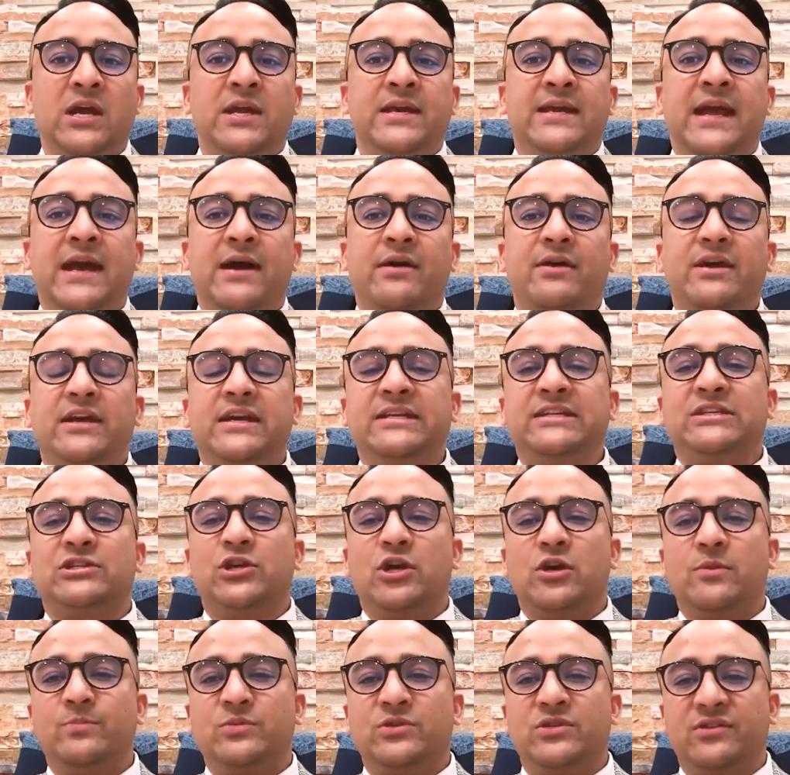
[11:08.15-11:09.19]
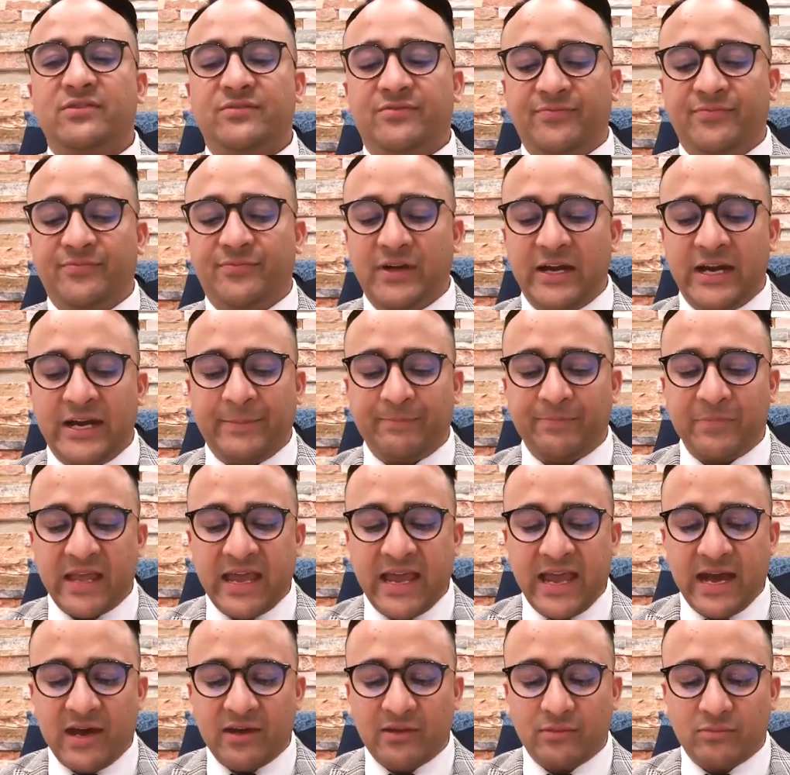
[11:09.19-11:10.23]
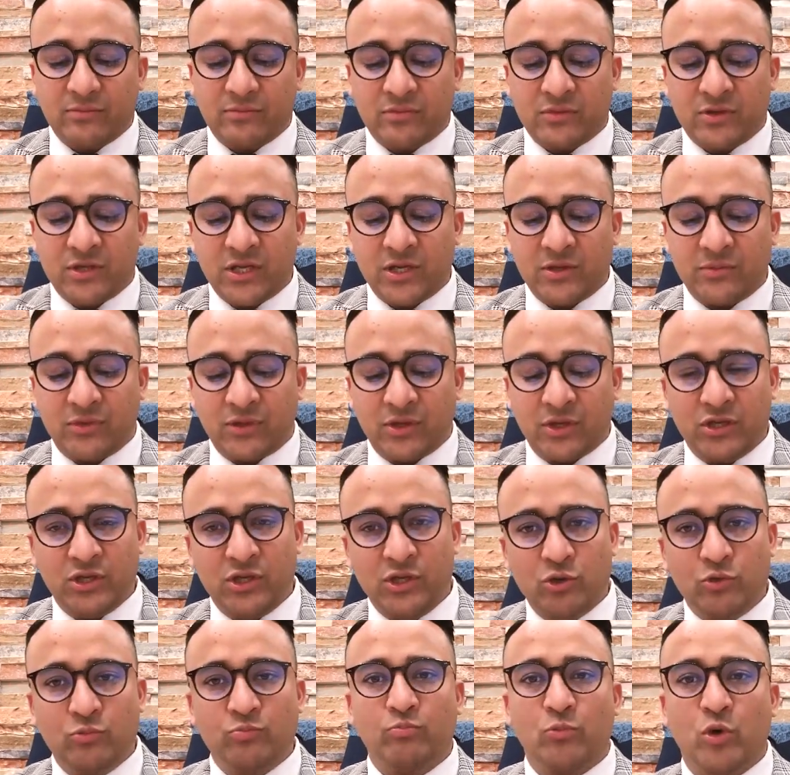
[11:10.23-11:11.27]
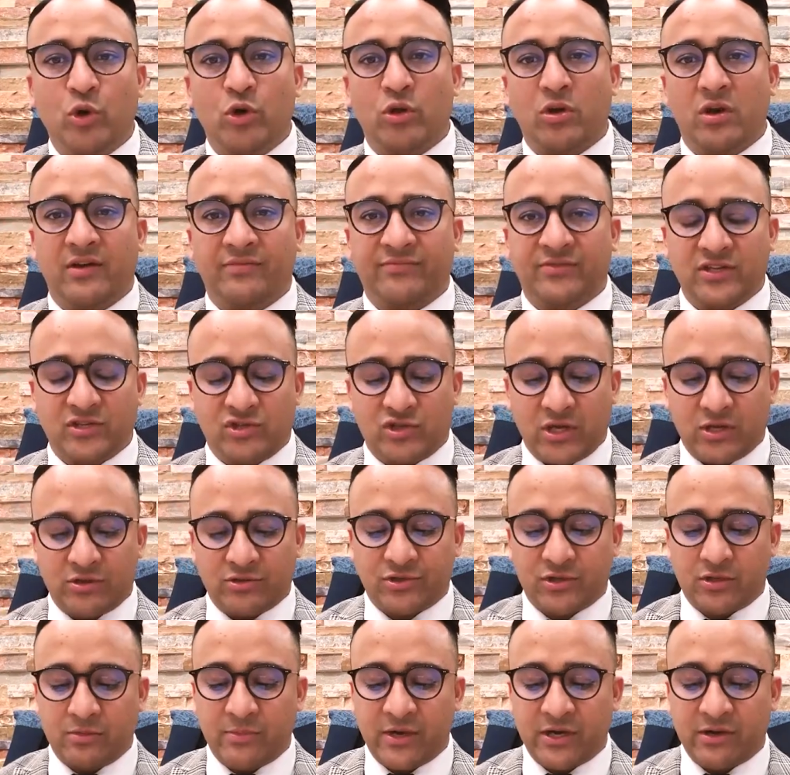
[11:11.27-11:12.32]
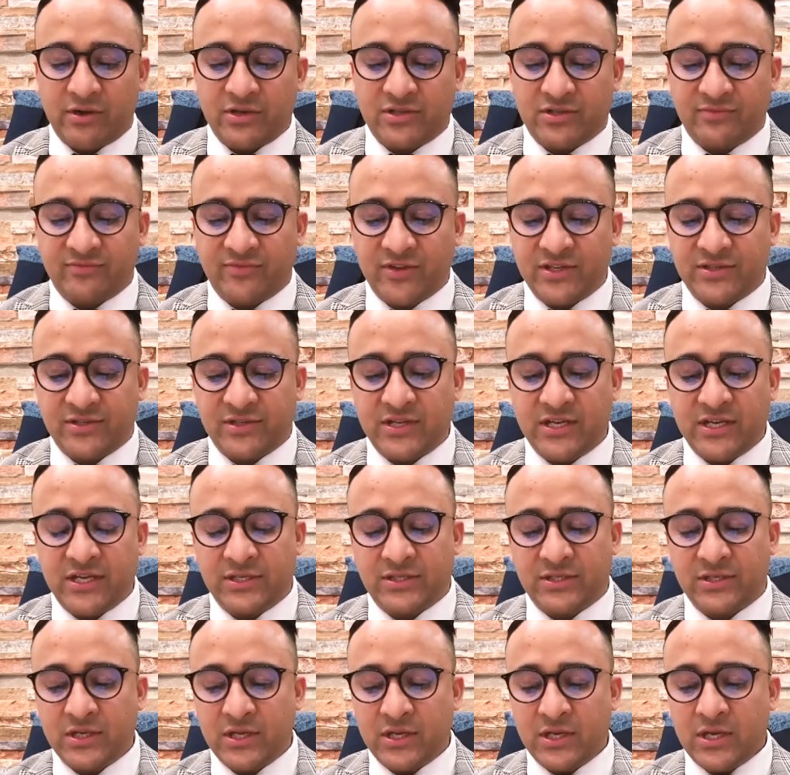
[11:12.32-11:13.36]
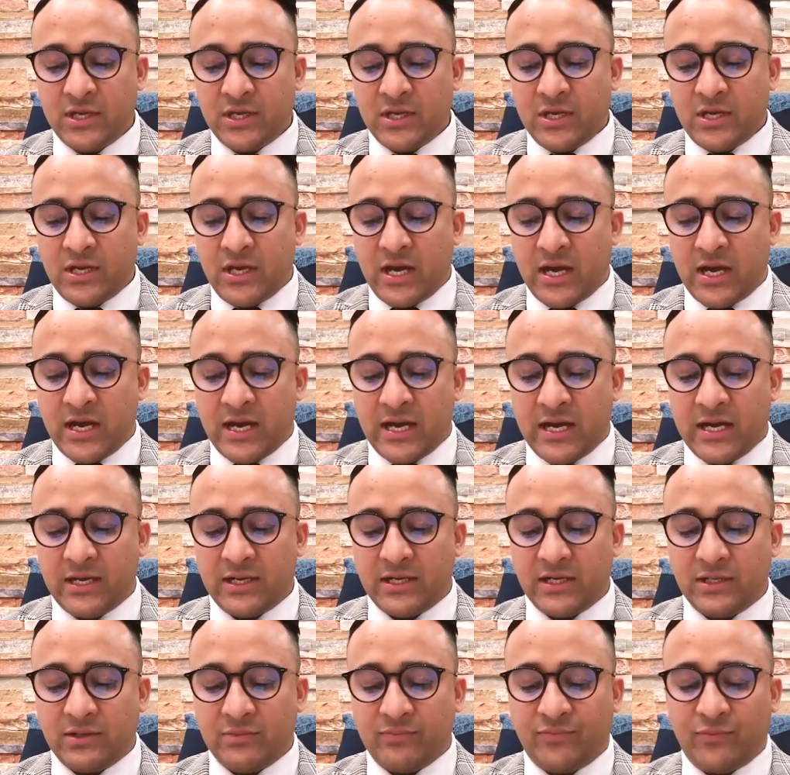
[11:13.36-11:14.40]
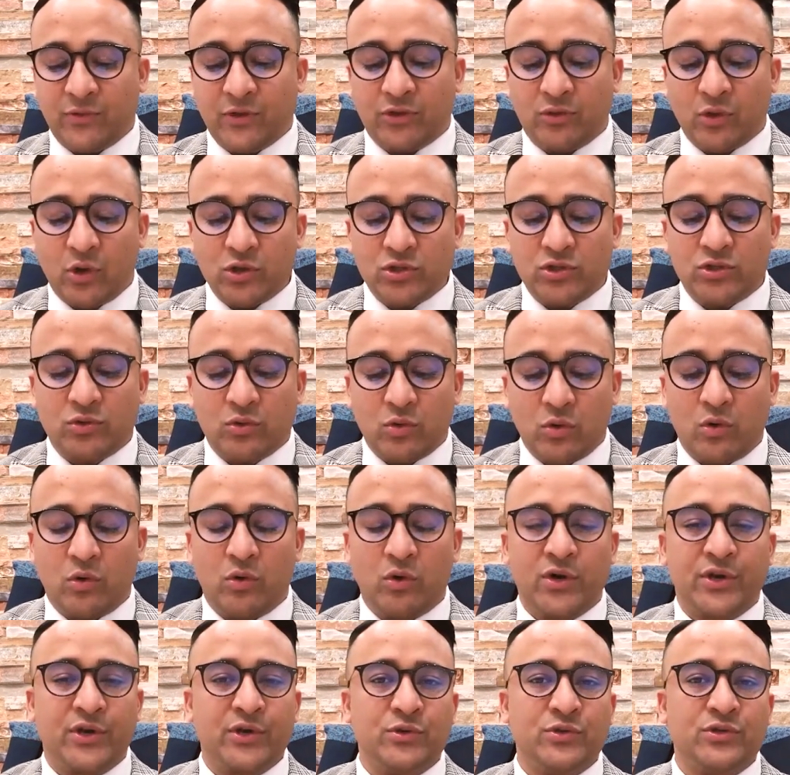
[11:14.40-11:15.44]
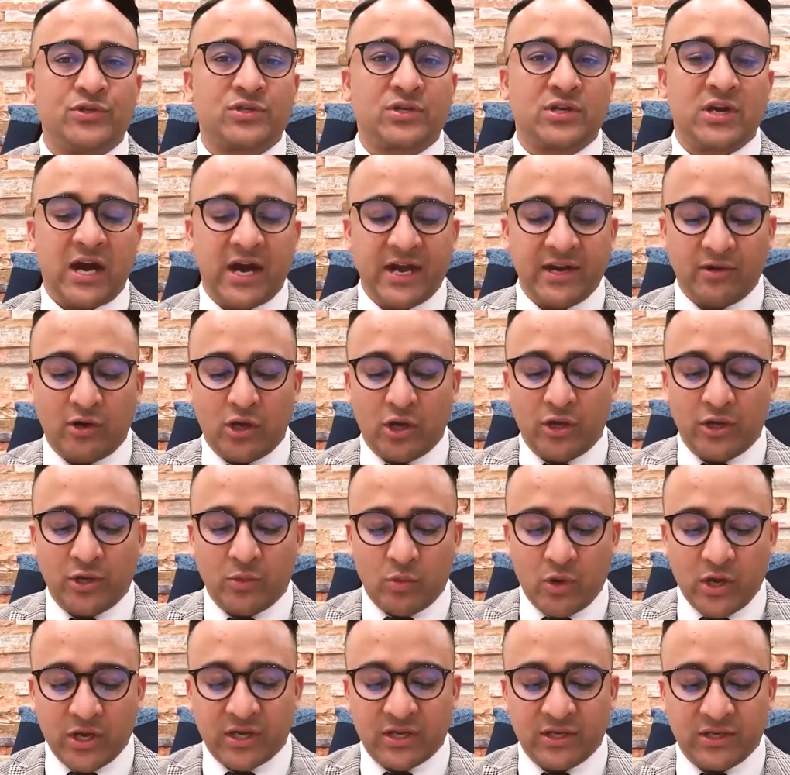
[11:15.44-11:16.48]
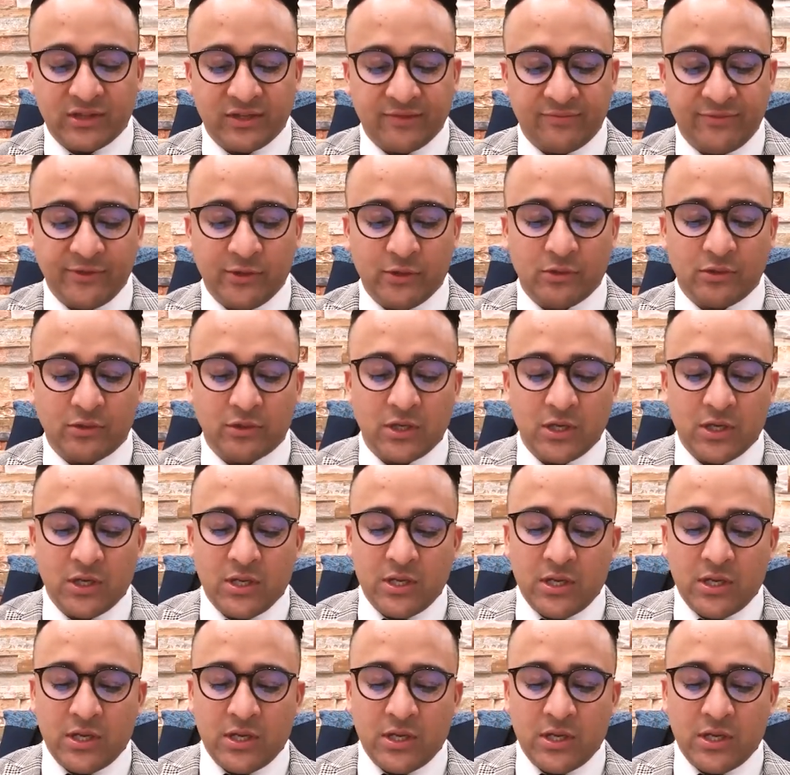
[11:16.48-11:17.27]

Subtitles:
Now, in terms of how the new model of this general skill migration visa is, for those cohort who's kind of already working in the field,